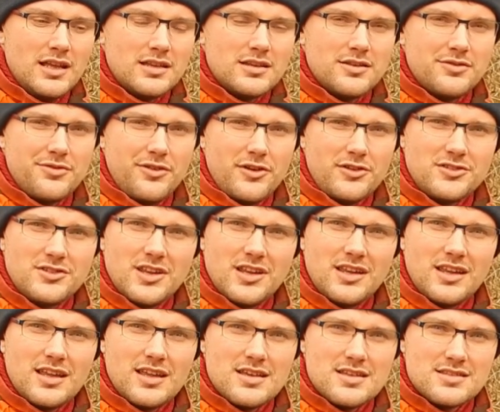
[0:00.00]
The first
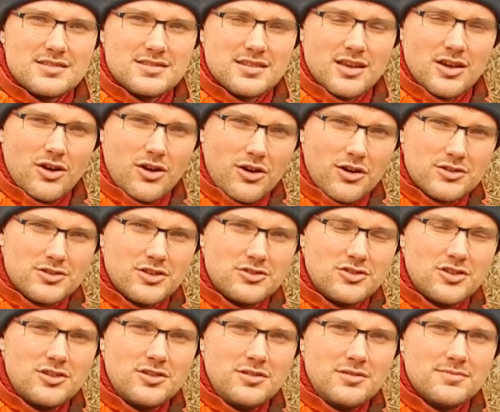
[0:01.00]
thing is
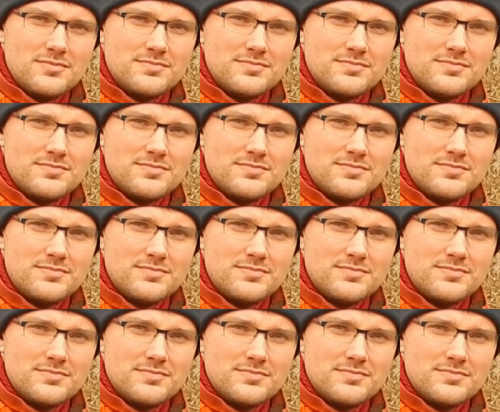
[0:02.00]
oxygen,